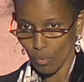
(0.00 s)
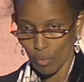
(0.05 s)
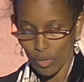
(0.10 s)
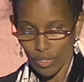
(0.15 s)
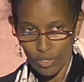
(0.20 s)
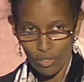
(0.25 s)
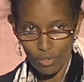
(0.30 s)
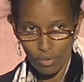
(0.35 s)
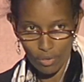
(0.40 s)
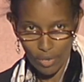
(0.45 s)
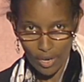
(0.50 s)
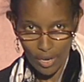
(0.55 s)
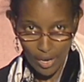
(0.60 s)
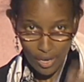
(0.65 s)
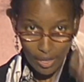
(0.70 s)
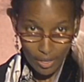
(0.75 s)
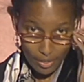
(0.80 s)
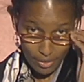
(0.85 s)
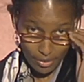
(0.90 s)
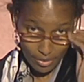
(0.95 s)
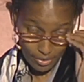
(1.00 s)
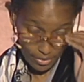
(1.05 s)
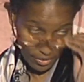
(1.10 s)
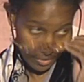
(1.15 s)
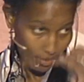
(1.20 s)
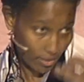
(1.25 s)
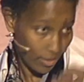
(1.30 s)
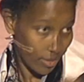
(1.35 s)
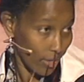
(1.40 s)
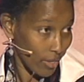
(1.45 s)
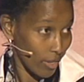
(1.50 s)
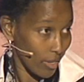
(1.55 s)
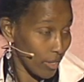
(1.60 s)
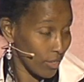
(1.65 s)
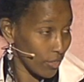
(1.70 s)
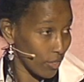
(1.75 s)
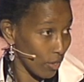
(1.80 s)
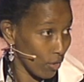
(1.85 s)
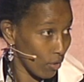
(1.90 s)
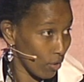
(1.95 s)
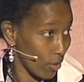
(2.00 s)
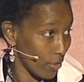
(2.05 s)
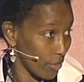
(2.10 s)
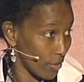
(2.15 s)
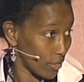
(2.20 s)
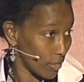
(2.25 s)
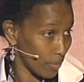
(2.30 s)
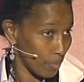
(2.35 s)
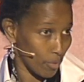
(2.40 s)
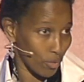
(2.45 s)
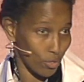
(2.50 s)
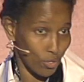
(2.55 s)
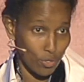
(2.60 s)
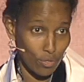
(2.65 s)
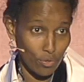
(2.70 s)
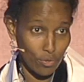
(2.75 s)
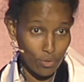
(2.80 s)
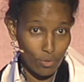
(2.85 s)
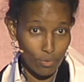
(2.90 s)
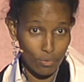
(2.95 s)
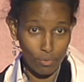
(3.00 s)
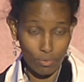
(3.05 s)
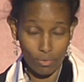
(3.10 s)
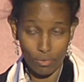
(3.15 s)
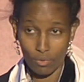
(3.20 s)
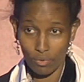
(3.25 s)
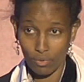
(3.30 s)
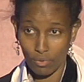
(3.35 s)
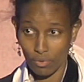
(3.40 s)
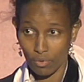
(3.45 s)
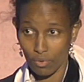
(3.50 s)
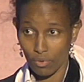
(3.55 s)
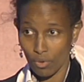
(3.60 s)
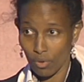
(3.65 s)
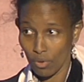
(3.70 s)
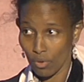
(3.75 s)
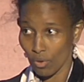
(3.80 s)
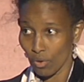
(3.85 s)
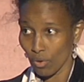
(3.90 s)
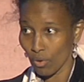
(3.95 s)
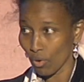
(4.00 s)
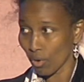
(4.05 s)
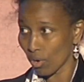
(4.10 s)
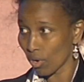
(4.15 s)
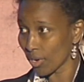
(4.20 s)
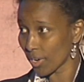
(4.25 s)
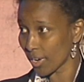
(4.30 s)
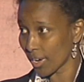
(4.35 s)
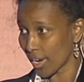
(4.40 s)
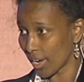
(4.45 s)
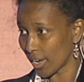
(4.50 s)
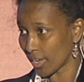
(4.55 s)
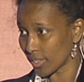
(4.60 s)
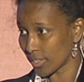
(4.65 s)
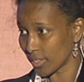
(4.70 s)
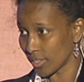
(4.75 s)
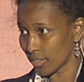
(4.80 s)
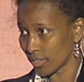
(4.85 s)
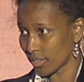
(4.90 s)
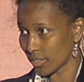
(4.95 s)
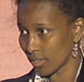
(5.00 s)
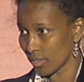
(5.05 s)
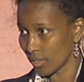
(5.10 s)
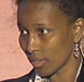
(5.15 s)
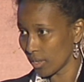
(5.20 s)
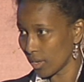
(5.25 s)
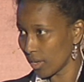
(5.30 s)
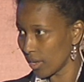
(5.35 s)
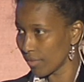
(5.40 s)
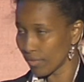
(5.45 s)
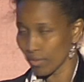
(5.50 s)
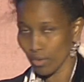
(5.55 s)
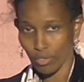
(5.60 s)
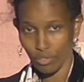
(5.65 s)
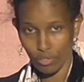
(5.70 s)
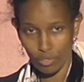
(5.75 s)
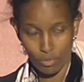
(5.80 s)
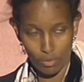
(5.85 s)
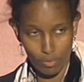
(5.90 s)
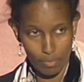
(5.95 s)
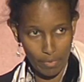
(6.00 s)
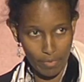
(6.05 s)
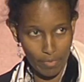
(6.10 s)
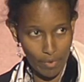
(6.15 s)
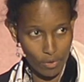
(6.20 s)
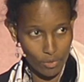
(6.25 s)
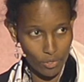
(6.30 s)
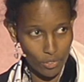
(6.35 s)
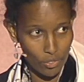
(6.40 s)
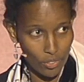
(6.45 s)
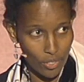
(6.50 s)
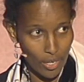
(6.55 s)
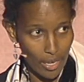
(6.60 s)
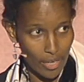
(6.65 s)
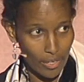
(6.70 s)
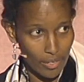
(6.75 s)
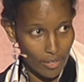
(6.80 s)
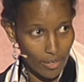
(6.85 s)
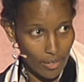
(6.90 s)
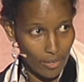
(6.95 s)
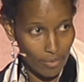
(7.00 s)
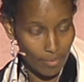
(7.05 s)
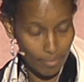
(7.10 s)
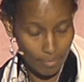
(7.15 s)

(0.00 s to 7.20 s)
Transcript: What on earth is an author supposed to do, or an artist, if not to provoke society?